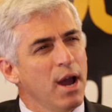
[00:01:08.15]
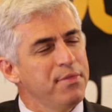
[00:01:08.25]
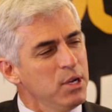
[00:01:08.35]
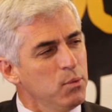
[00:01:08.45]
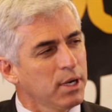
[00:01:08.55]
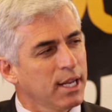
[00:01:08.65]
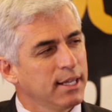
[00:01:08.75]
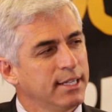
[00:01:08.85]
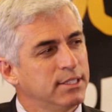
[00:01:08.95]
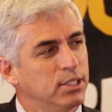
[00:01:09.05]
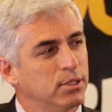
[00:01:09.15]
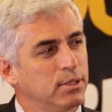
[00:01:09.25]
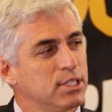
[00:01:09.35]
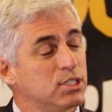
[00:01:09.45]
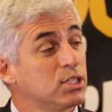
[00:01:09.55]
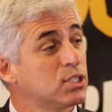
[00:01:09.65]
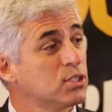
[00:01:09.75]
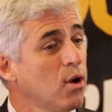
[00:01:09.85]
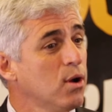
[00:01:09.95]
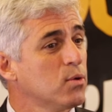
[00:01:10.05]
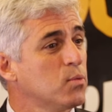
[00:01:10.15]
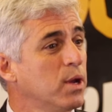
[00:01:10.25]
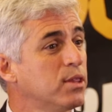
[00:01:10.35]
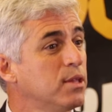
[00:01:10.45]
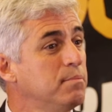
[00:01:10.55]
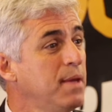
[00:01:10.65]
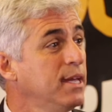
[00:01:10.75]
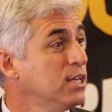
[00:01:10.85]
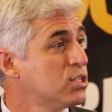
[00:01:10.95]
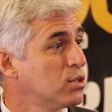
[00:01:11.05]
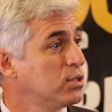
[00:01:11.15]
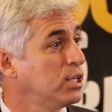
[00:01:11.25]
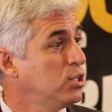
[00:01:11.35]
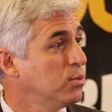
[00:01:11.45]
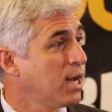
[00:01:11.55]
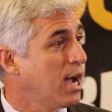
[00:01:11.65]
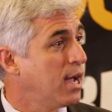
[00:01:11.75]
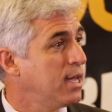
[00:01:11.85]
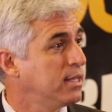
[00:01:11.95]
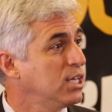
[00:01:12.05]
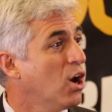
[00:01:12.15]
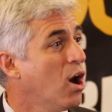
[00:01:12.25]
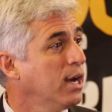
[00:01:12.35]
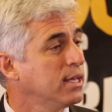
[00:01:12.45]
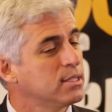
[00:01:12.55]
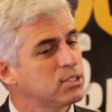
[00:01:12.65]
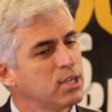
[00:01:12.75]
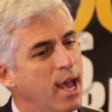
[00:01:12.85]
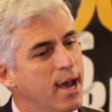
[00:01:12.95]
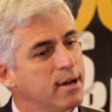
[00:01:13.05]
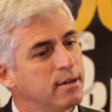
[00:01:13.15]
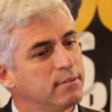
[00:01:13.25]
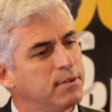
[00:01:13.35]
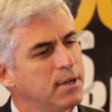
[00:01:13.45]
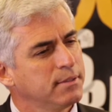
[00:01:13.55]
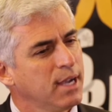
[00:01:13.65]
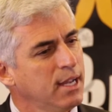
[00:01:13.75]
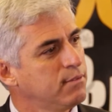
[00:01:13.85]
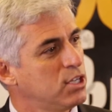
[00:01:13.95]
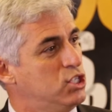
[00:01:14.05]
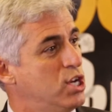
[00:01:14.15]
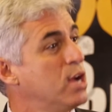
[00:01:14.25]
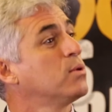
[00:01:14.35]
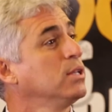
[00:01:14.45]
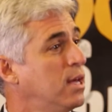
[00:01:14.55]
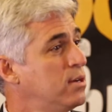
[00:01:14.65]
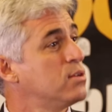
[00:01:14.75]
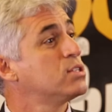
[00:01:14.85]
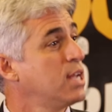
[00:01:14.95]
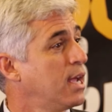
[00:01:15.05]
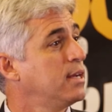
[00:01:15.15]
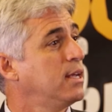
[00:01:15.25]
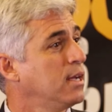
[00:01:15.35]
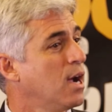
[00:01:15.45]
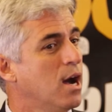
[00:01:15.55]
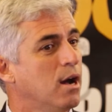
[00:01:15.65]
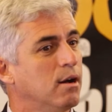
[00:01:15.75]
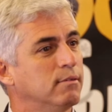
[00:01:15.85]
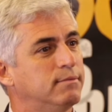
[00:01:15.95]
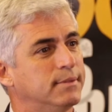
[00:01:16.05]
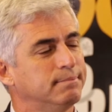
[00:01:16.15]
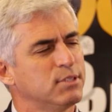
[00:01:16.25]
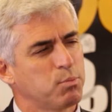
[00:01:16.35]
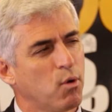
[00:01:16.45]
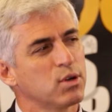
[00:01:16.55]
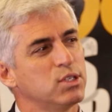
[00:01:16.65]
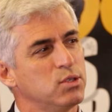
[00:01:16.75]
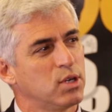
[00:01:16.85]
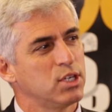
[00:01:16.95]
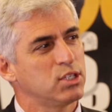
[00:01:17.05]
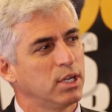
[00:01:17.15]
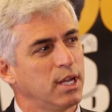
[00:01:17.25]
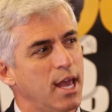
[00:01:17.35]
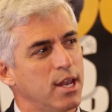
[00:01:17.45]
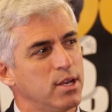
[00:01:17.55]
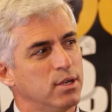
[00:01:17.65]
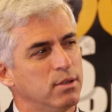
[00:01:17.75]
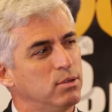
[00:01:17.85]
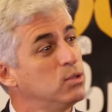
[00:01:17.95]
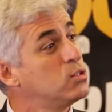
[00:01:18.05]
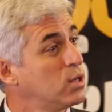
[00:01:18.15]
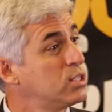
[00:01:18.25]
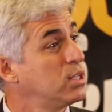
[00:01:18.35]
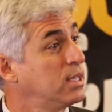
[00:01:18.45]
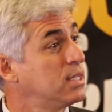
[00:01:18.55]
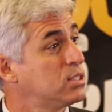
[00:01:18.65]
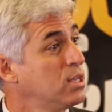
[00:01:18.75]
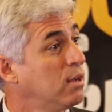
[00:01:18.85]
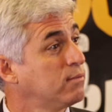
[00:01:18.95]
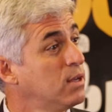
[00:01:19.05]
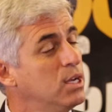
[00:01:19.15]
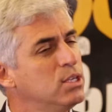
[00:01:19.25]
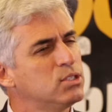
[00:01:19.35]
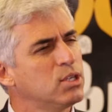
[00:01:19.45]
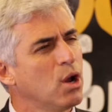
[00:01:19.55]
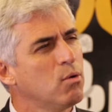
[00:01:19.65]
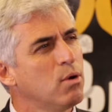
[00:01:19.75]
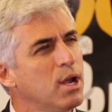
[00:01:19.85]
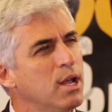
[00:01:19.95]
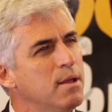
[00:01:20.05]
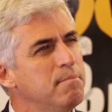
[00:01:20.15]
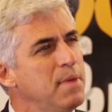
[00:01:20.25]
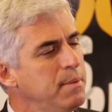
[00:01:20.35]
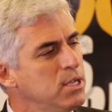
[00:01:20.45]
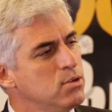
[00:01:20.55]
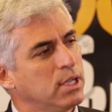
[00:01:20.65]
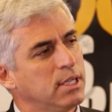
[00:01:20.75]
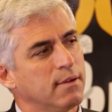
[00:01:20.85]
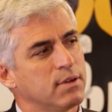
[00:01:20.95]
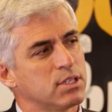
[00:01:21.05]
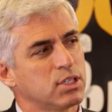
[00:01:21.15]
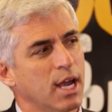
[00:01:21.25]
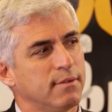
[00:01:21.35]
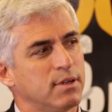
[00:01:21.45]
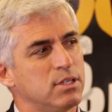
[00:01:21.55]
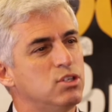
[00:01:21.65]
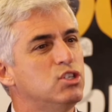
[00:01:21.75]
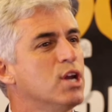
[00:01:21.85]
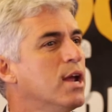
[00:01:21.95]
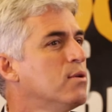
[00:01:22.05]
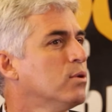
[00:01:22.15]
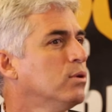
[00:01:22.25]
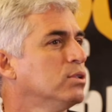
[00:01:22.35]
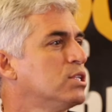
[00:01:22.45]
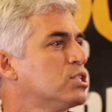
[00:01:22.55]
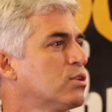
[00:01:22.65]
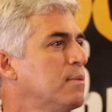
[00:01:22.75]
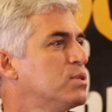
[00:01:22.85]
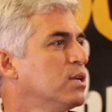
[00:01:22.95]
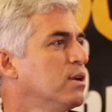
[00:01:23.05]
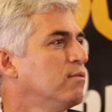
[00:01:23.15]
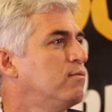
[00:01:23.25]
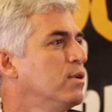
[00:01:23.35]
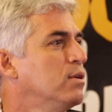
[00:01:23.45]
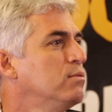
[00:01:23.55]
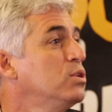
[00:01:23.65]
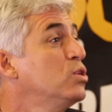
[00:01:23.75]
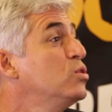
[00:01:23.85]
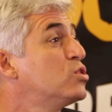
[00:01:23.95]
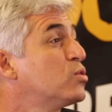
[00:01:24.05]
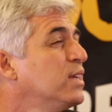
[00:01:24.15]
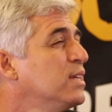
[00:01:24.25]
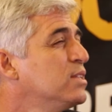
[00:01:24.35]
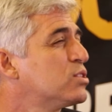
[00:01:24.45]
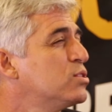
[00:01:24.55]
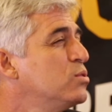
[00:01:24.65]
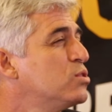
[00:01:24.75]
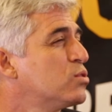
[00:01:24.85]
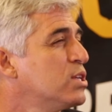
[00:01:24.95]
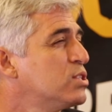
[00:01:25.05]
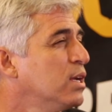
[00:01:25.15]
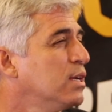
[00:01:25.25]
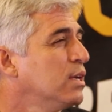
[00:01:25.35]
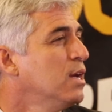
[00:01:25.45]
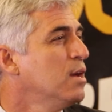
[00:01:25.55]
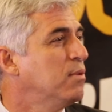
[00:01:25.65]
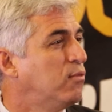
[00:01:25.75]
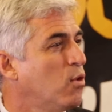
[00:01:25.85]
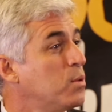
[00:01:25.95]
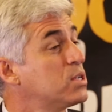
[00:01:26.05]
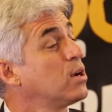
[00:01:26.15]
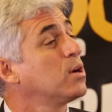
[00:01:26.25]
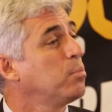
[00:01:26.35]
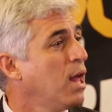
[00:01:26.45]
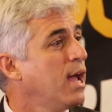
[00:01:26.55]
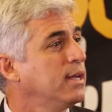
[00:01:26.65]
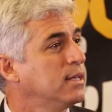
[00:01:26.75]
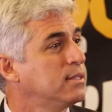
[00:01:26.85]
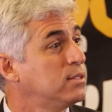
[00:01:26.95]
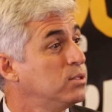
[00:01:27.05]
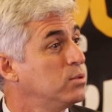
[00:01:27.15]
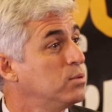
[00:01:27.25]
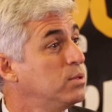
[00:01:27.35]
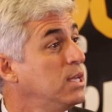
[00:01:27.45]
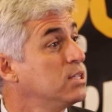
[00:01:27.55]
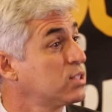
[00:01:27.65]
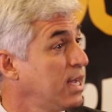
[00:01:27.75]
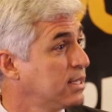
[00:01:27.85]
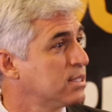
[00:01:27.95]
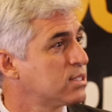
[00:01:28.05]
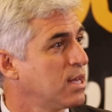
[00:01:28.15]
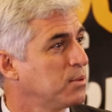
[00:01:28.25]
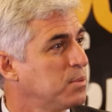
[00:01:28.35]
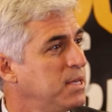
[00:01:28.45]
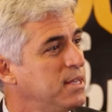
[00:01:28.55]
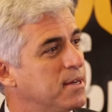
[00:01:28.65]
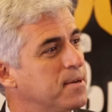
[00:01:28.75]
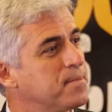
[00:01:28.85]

I think what I'd like to do is to start with making sure that you and I and the audience have kind of a general understanding of sports nutrition and nutrition itself. So maybe you can give us kind of a general description of nutrients, nutrition, before we start applying it to the cyclists that will be here.